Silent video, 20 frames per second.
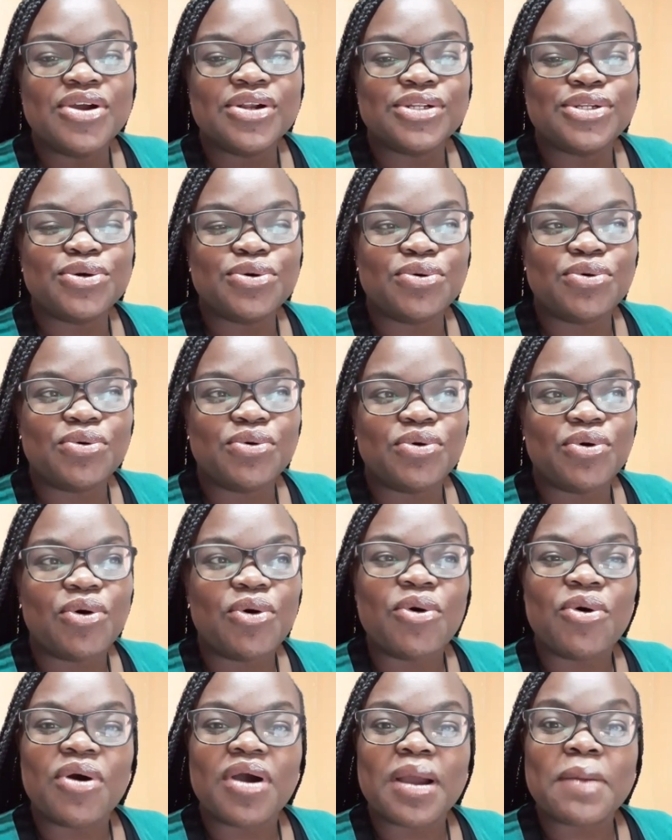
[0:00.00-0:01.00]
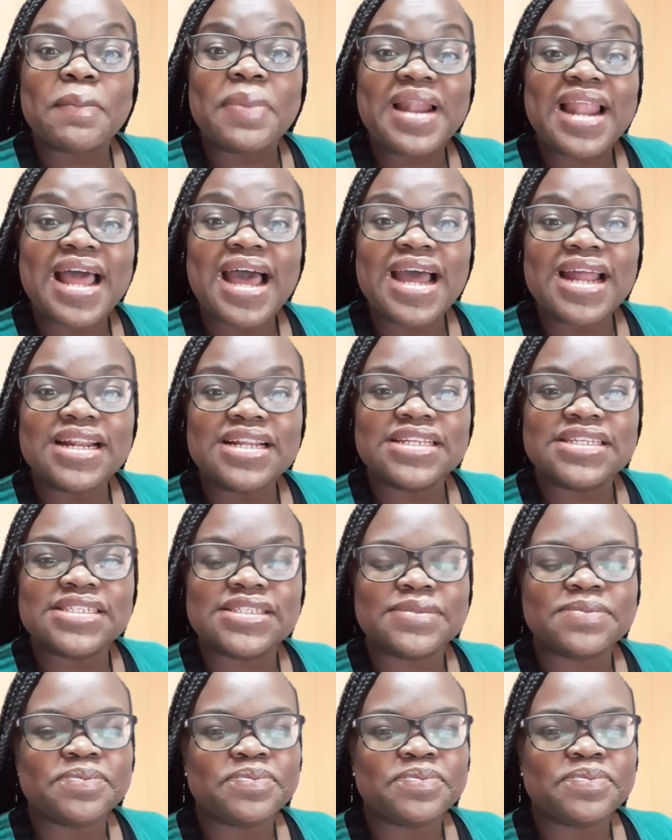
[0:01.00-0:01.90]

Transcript: to our plans.